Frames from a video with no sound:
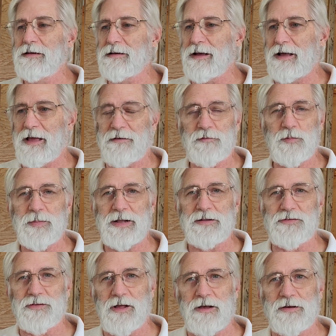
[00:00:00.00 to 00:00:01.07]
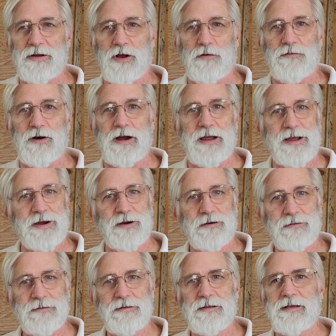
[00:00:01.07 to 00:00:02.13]
I haven't been stung in over a year
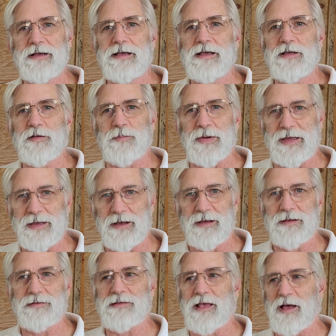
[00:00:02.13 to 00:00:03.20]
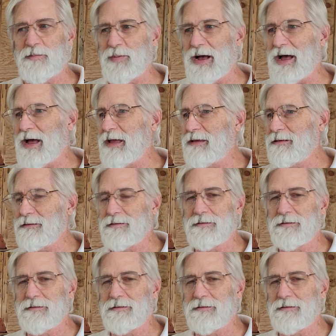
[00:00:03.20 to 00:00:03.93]
because I buy